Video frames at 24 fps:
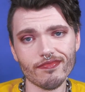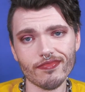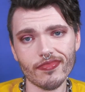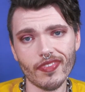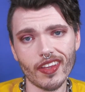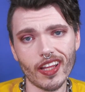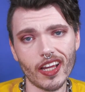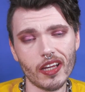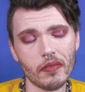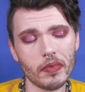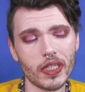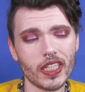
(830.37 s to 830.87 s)

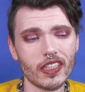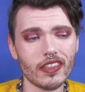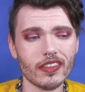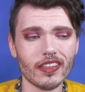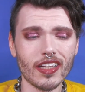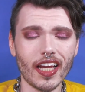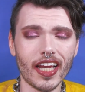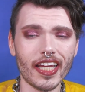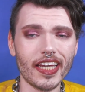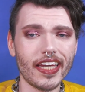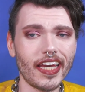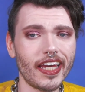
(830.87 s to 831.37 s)
I
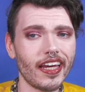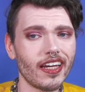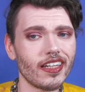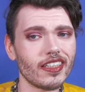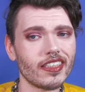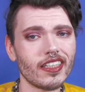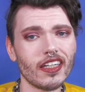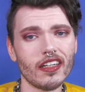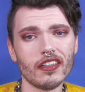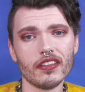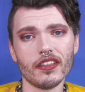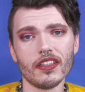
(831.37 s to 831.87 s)
mean, I
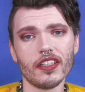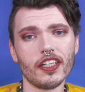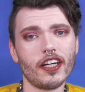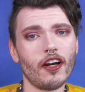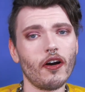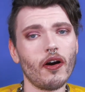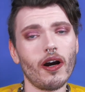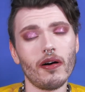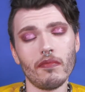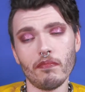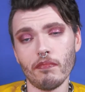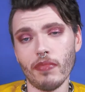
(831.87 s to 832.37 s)
can't tell you to
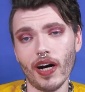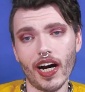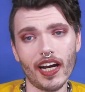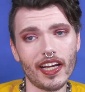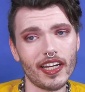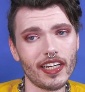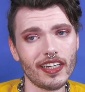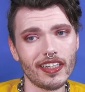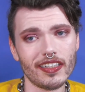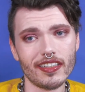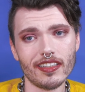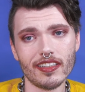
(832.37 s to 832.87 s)
go out and
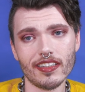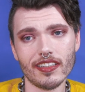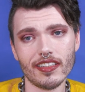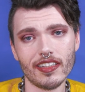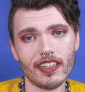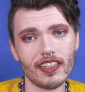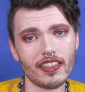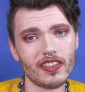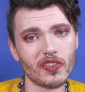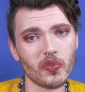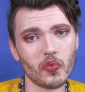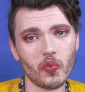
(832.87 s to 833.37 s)
buy it.
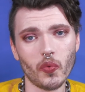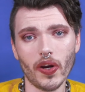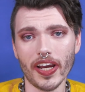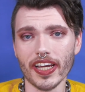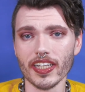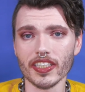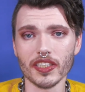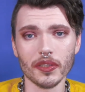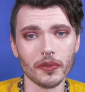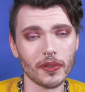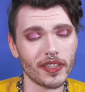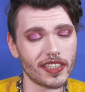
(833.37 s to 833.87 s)
It's
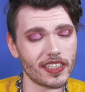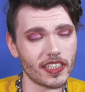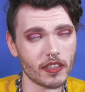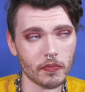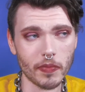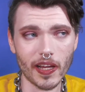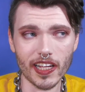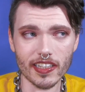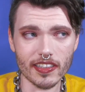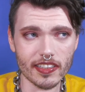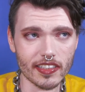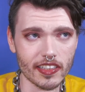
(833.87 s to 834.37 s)
way too
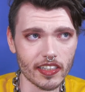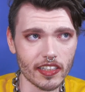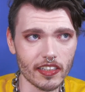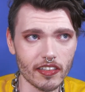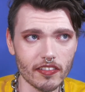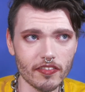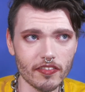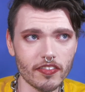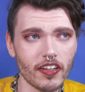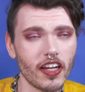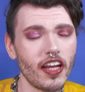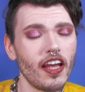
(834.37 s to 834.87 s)
expensive.